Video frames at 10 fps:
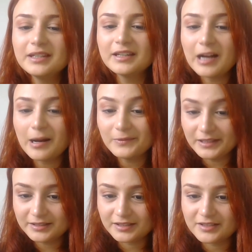picking
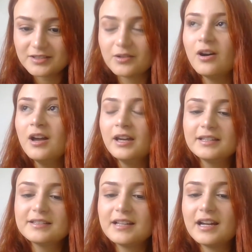up litter. So
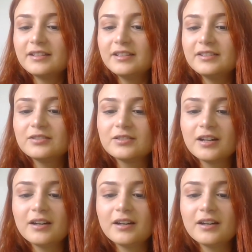it started